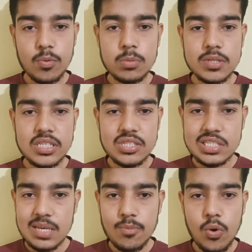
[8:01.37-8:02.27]
both possess the
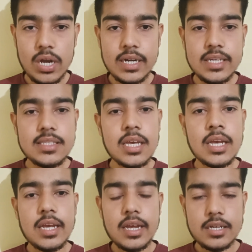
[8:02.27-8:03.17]
same qualities,
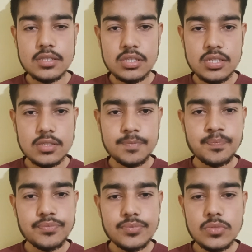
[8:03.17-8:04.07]
and these.
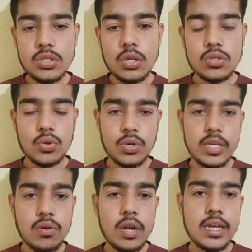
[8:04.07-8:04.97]
So
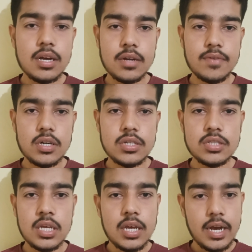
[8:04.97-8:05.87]
recalling our words,
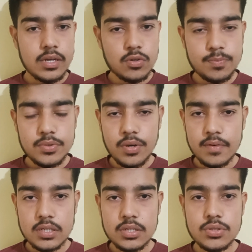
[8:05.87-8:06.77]
I hope you have
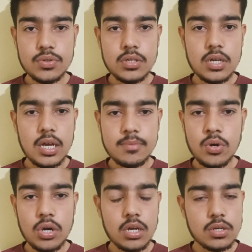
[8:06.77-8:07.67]
understood. I'm
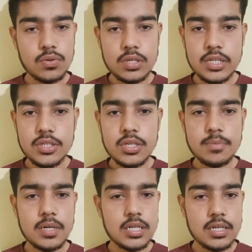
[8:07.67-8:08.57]
not a good teacher,
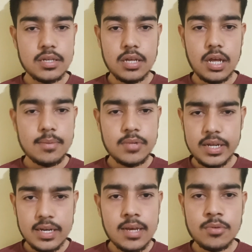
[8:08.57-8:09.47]
but
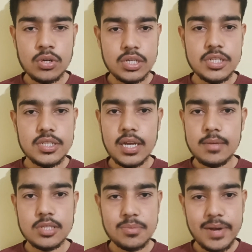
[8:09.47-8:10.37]
I'm not teaching. I'm
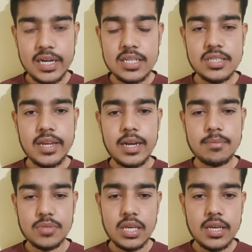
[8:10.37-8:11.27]
just practicing, and I'm
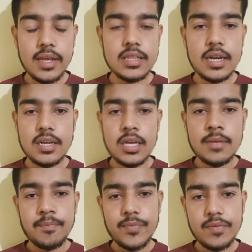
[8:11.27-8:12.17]
thinking that
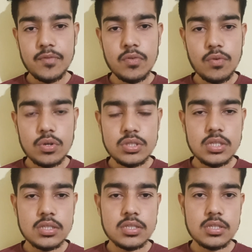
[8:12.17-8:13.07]
if you watch
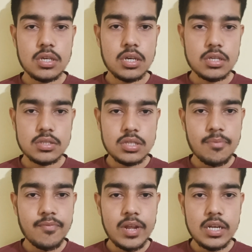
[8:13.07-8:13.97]
this,
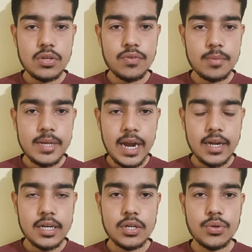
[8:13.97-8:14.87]
some value will be
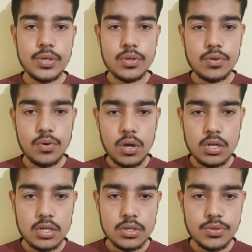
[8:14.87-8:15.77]
added to you
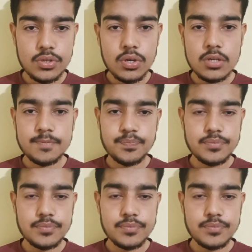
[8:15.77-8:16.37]
or to your